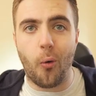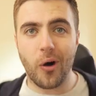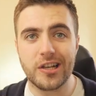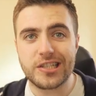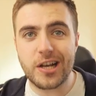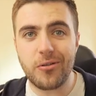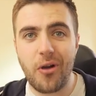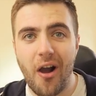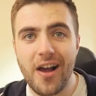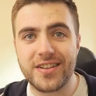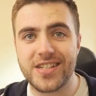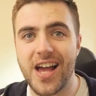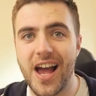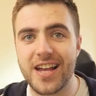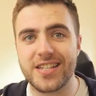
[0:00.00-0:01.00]
What's up
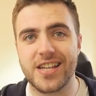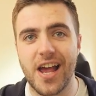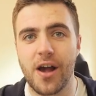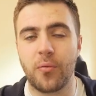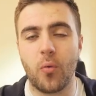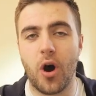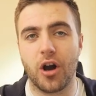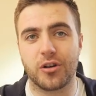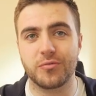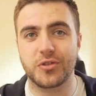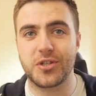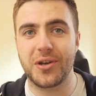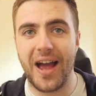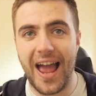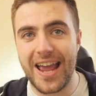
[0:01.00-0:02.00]
guys, Curtis here and welcome
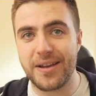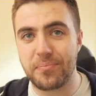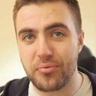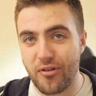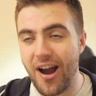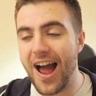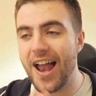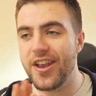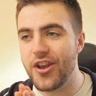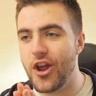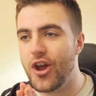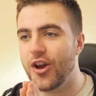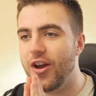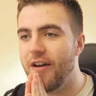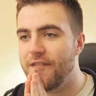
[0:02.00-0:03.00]
to a brand
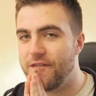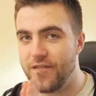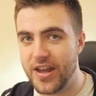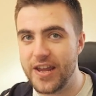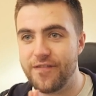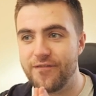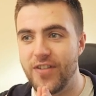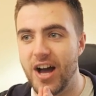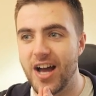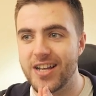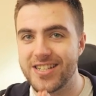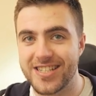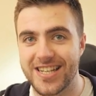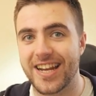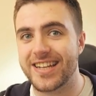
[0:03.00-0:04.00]
new
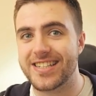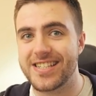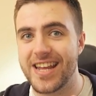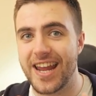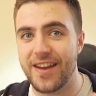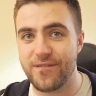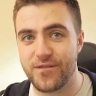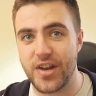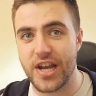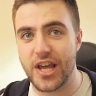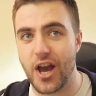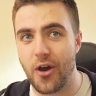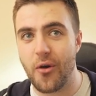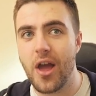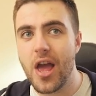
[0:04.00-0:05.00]
FIFA 16
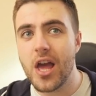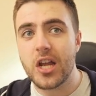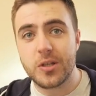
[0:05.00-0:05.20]
video.